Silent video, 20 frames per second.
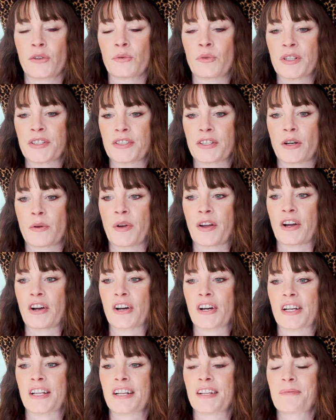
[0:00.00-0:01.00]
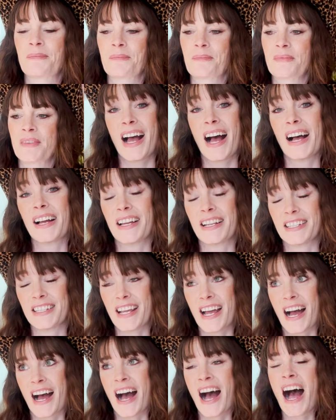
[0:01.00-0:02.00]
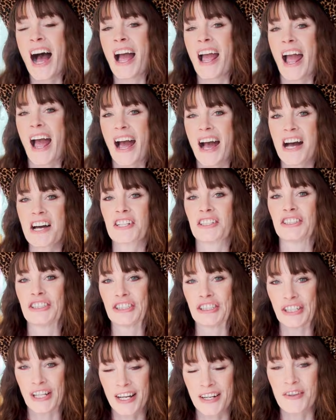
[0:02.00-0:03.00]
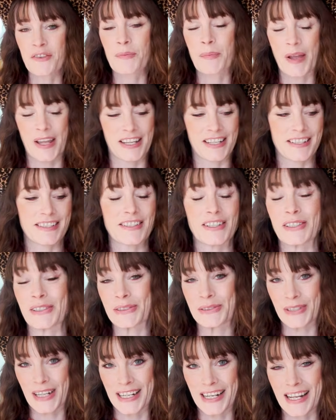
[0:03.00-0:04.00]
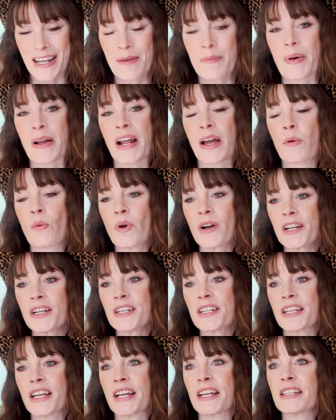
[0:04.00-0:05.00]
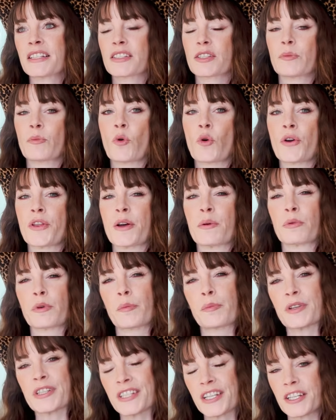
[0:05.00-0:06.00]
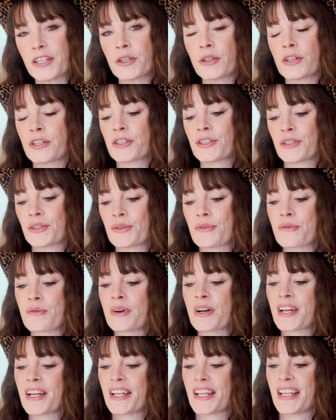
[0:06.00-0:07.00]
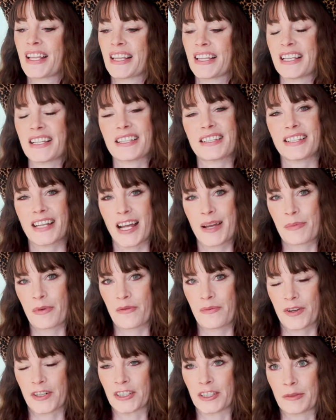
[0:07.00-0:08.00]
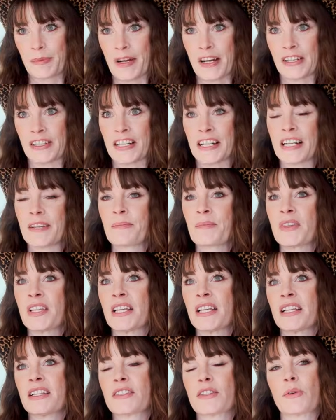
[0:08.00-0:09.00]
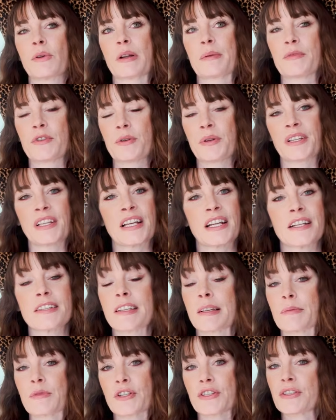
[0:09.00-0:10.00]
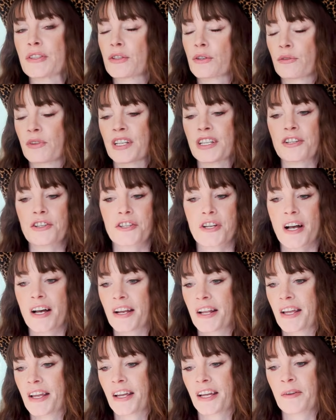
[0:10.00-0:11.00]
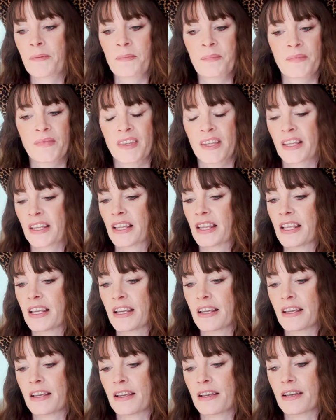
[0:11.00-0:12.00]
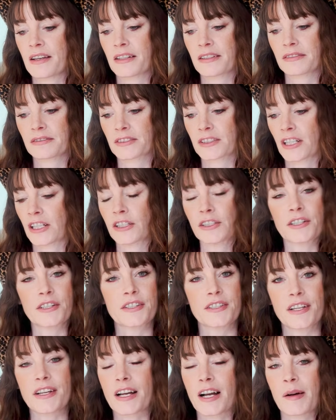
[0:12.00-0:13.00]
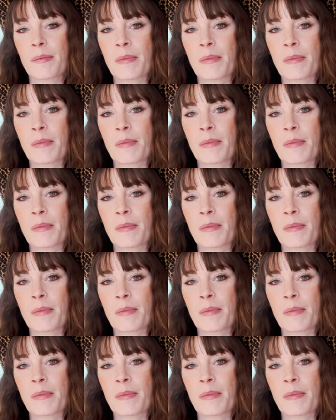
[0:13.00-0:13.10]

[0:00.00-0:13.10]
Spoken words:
what's going on. And yeah, I had a lot of paints already, but I wanted to get some more that were particular to this type of color palette. So what I'm doing then is I'm just screenshotting the colors that come